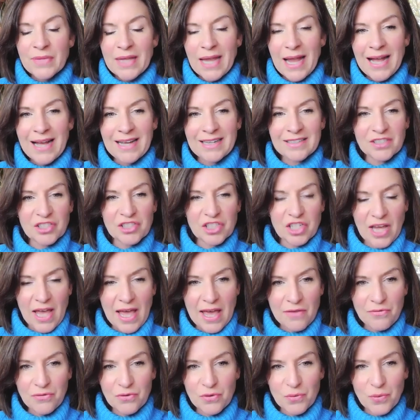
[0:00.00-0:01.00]
And
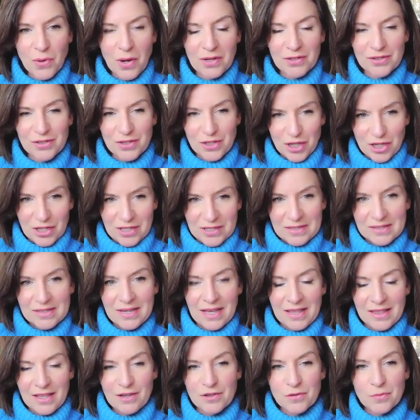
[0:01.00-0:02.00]
everyone's going to
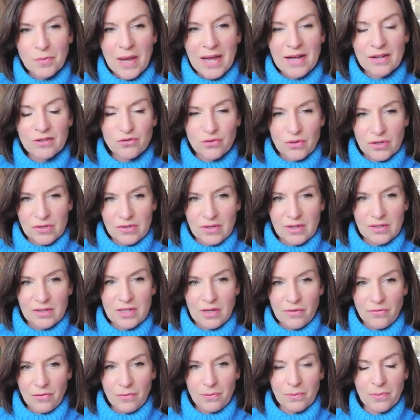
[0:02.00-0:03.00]
set those boundaries at
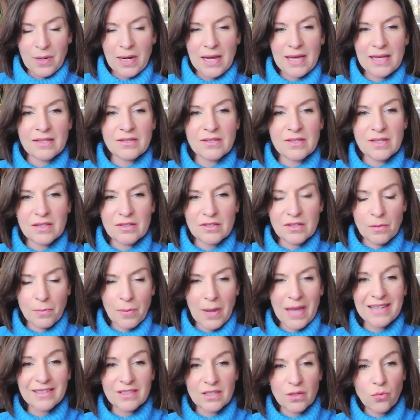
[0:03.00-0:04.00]
different places,
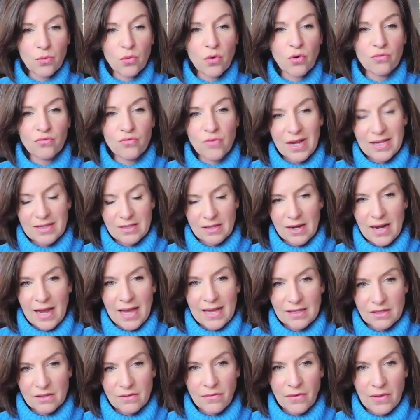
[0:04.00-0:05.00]
depending what
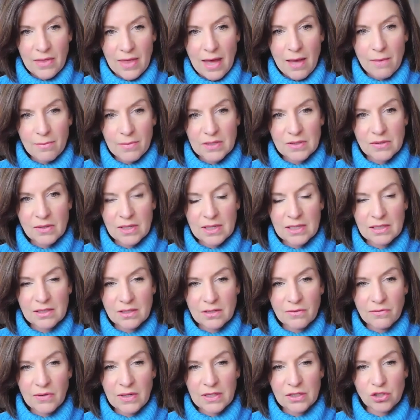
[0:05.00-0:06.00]
resonates for them as an
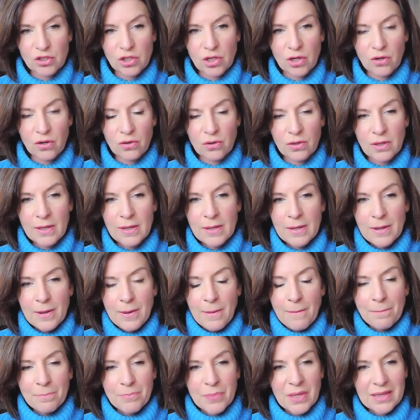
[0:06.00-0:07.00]
individual.
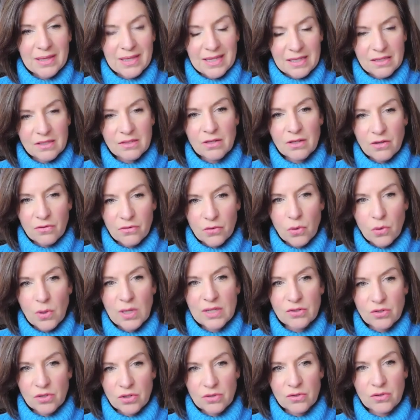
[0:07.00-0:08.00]
But these sort of
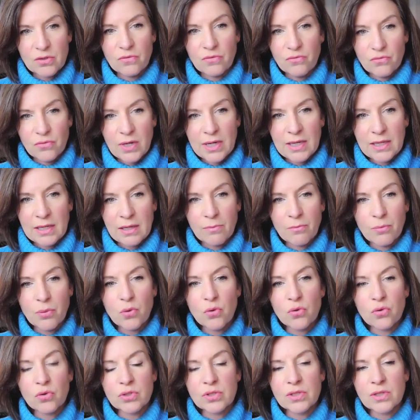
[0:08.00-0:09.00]
questions are really
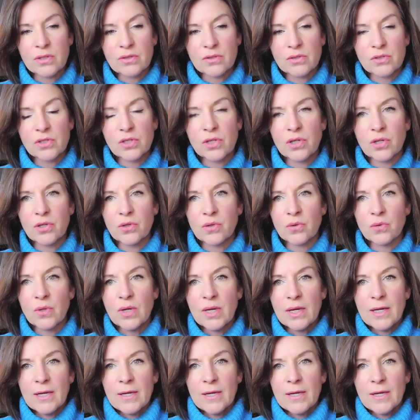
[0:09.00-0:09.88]
important to